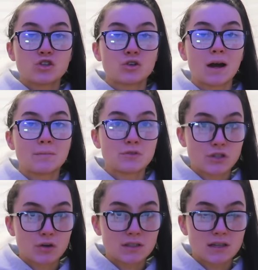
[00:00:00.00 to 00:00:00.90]
So I'm
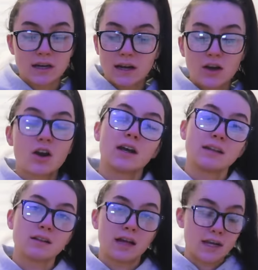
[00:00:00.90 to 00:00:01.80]
so excited. I got it
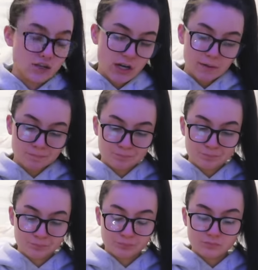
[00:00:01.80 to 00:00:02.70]
in the lighter shade,
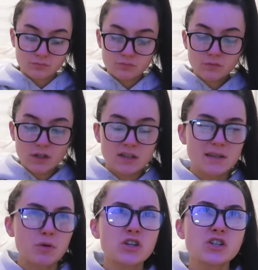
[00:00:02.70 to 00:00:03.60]
because
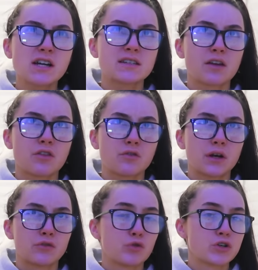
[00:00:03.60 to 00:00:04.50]
I'm pretty sure it has like 3
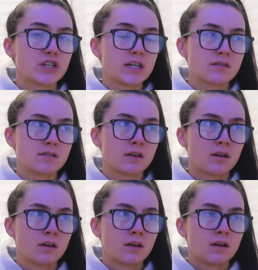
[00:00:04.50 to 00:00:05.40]
or 4 shades.
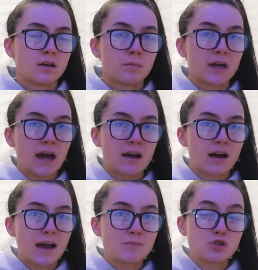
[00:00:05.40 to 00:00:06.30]
But yeah,
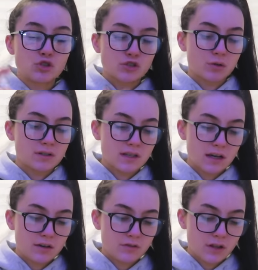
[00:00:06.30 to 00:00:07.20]
I'm so
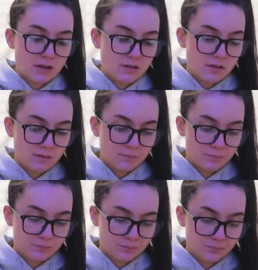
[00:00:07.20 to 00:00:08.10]
excited for this.
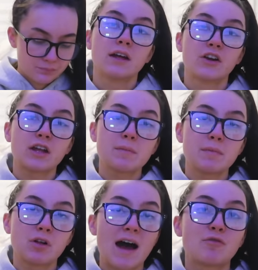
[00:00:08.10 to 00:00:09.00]
Literally,
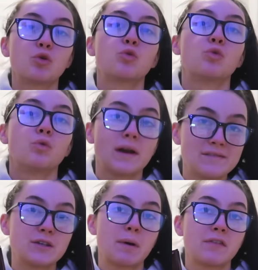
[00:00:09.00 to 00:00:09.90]
people have
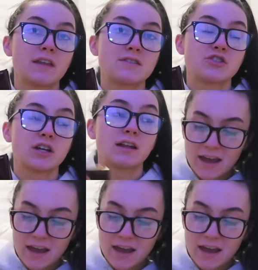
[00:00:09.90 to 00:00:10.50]
raved about this shit.